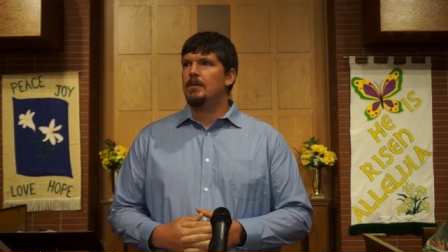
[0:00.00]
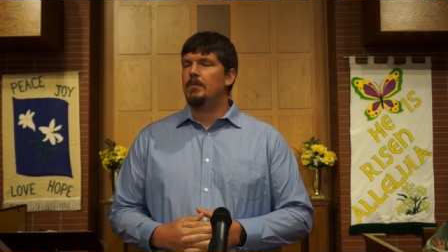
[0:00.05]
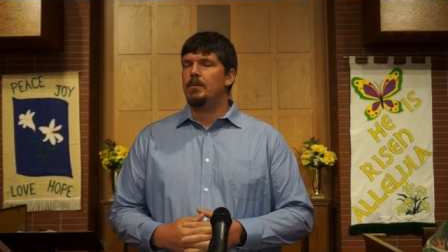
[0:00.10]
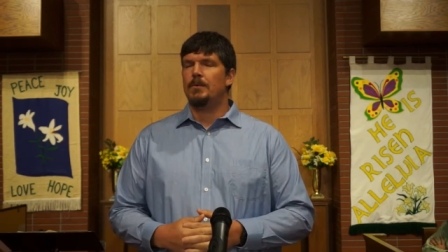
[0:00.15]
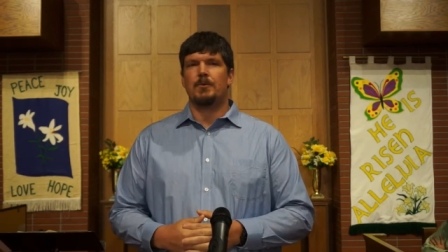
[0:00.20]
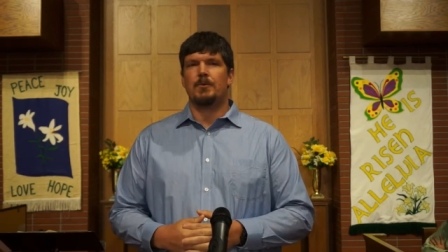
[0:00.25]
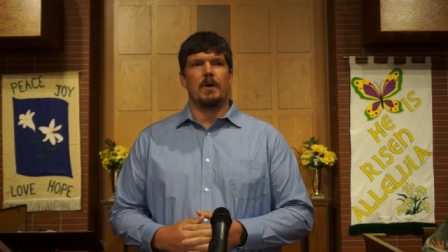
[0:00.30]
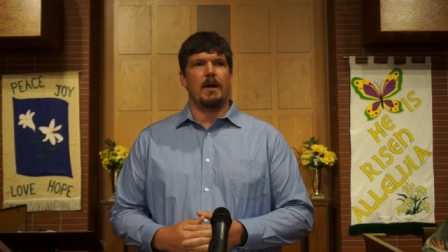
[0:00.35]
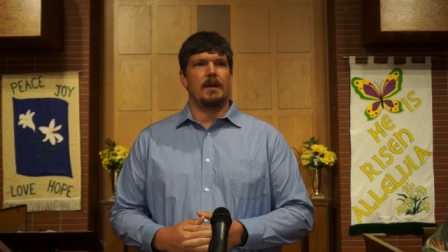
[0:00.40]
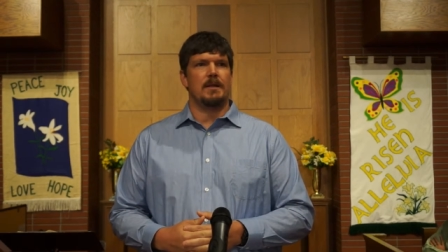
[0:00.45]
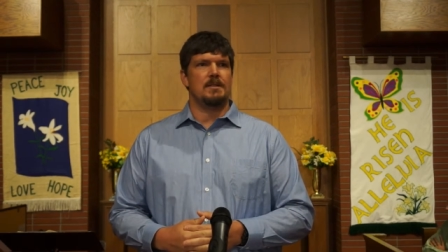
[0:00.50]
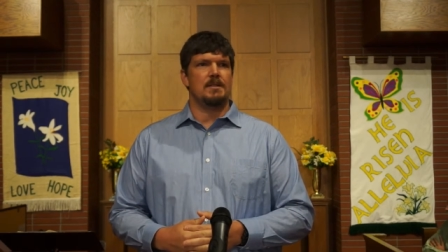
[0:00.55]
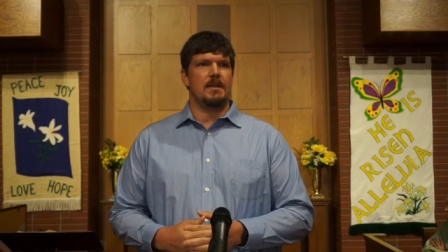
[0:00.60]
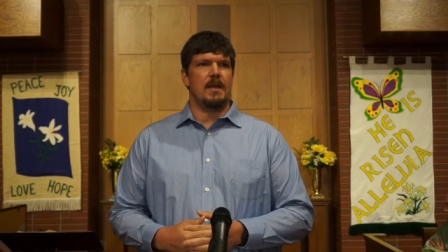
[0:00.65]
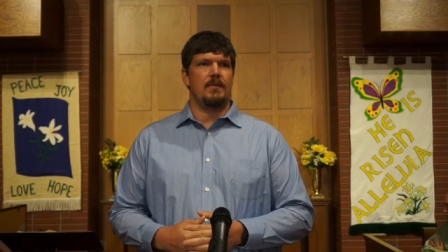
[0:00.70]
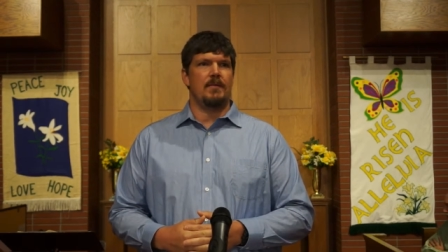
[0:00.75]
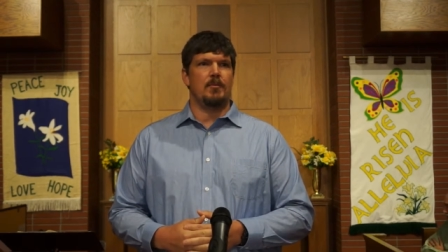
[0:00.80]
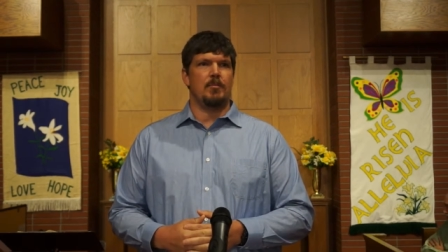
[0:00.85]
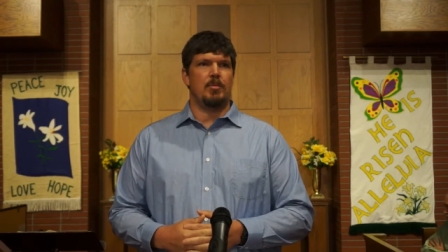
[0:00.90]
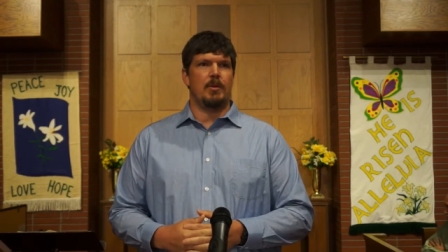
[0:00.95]
with trying to
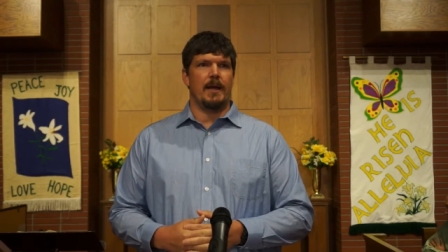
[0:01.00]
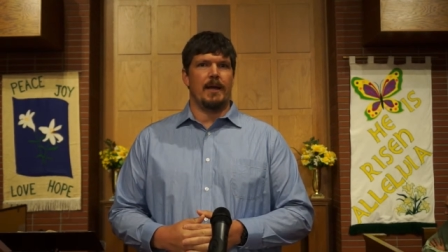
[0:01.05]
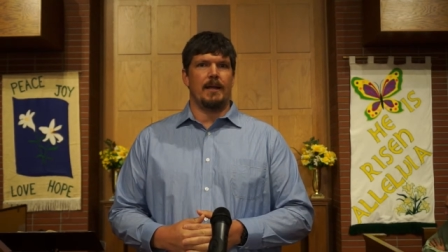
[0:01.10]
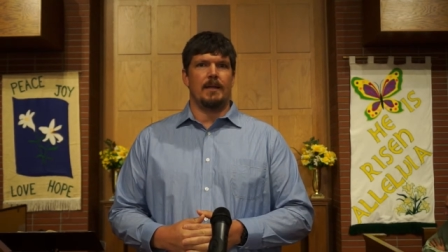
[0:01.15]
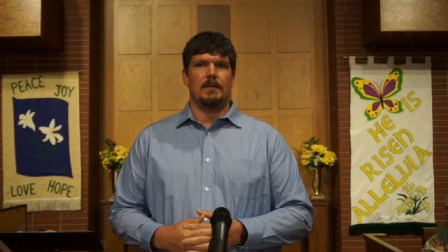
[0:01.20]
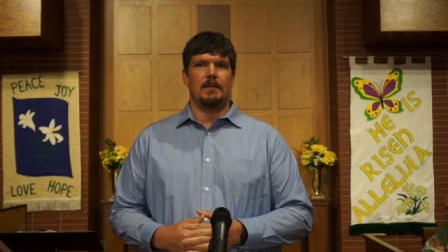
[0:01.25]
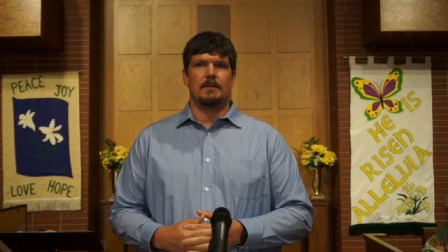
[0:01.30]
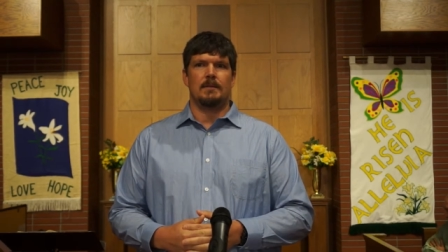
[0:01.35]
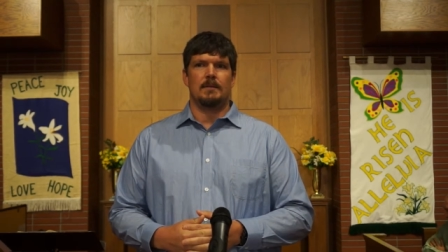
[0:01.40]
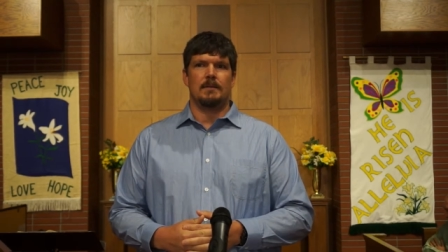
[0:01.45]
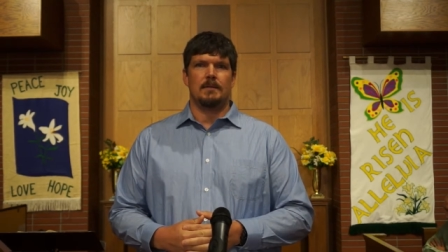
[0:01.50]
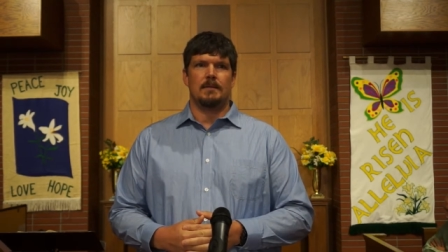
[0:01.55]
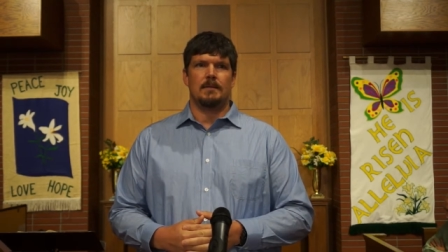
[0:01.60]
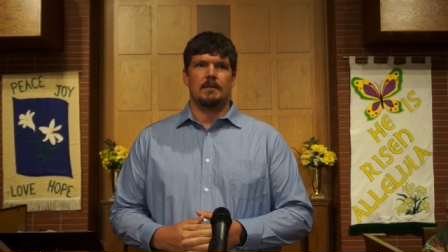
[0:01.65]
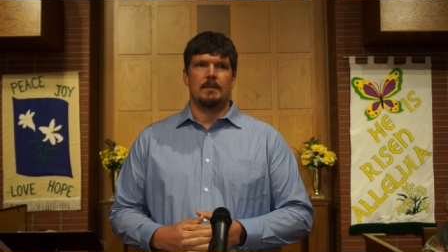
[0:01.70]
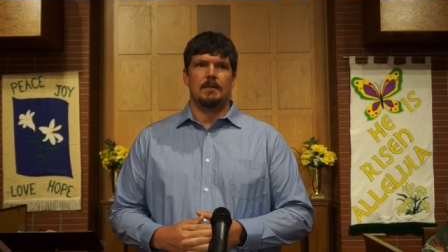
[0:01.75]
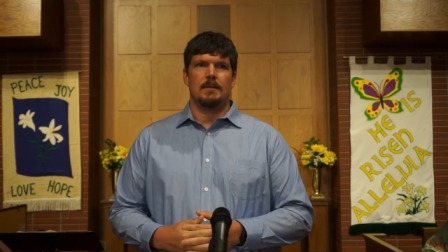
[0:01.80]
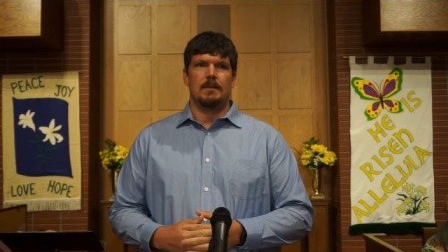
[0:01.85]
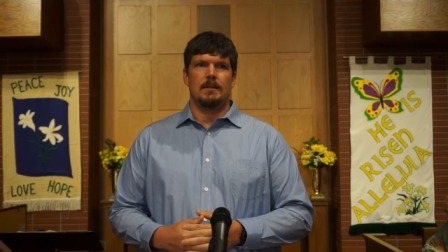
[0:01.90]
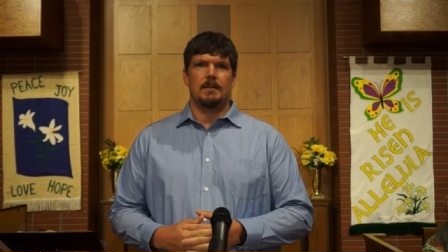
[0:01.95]
save the planet?
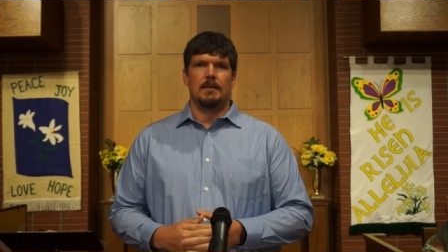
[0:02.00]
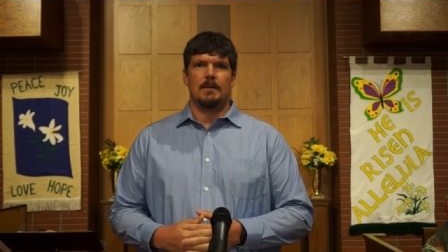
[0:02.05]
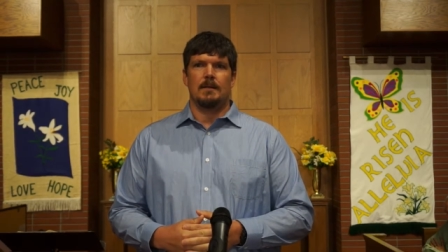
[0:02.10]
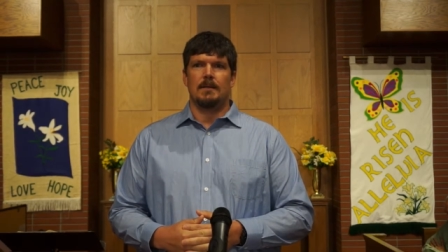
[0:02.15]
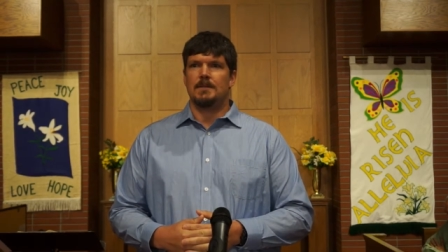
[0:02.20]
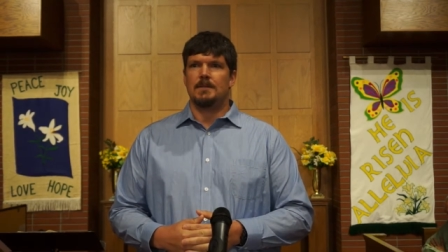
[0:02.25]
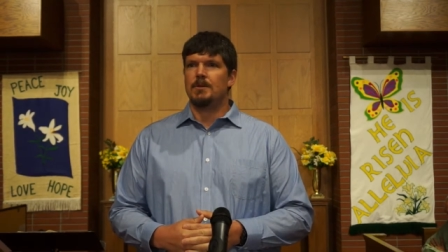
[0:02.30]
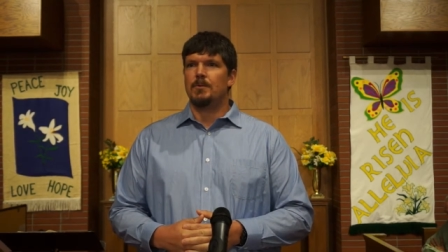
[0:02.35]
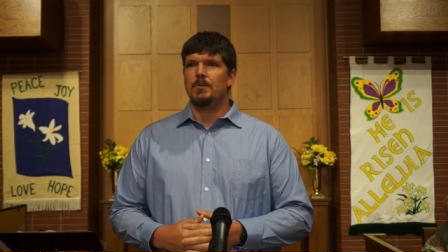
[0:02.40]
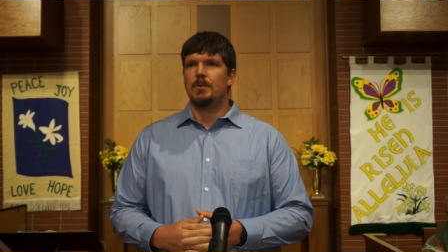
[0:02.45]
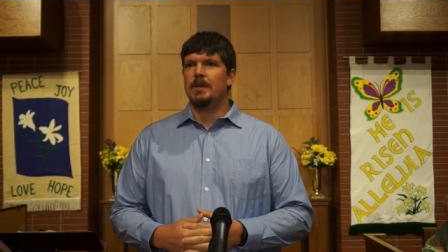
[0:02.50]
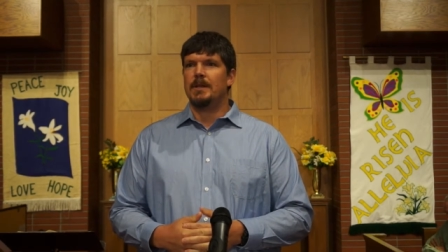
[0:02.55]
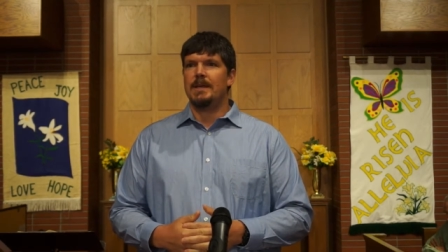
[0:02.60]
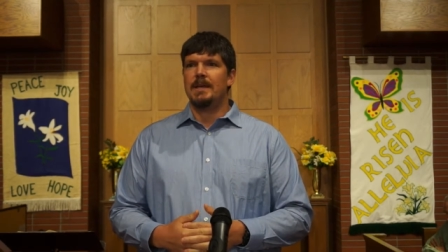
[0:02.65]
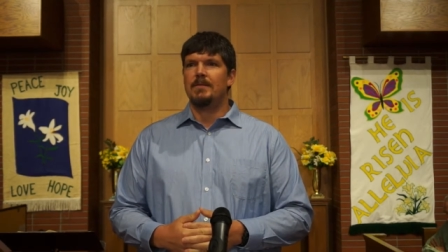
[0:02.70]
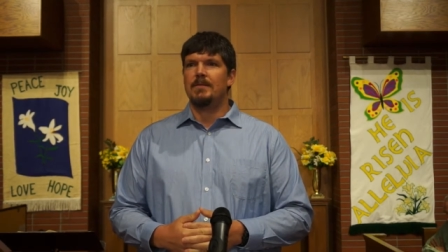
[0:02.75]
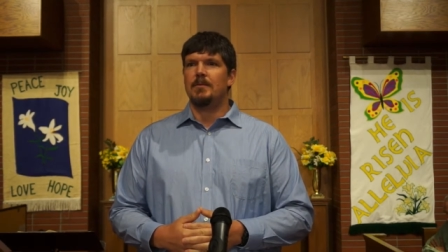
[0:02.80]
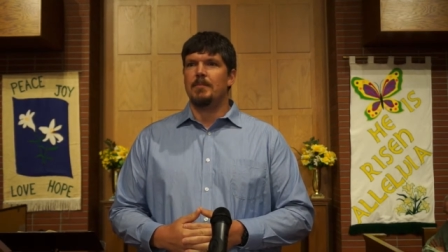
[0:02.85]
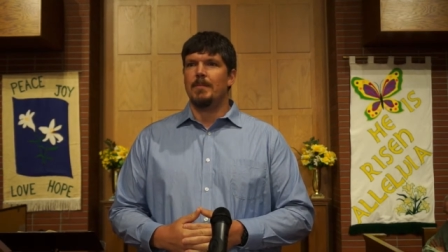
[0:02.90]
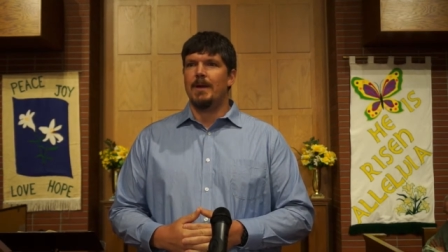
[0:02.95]
Does it really
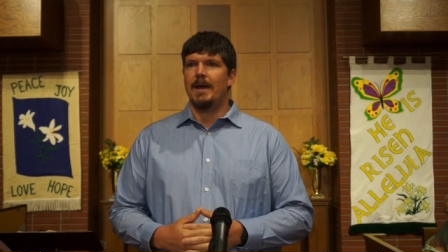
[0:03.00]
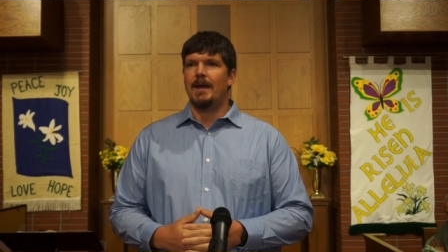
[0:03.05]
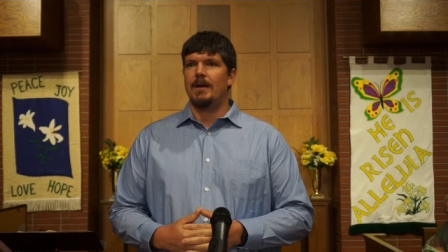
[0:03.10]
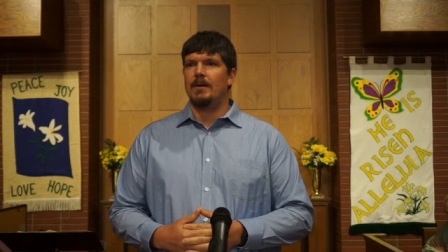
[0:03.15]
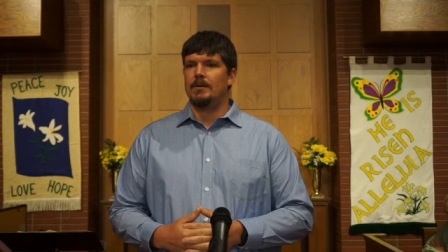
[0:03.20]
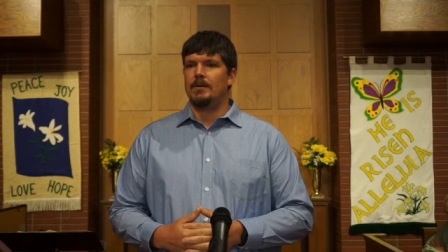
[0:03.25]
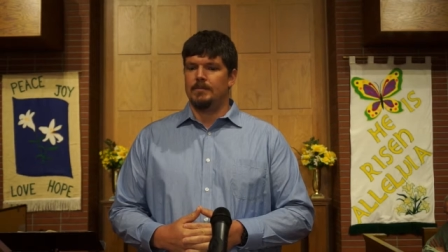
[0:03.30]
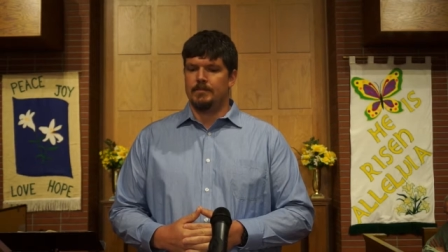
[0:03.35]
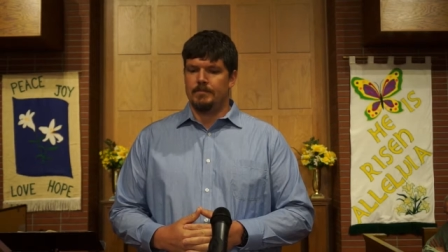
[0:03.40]
even matter?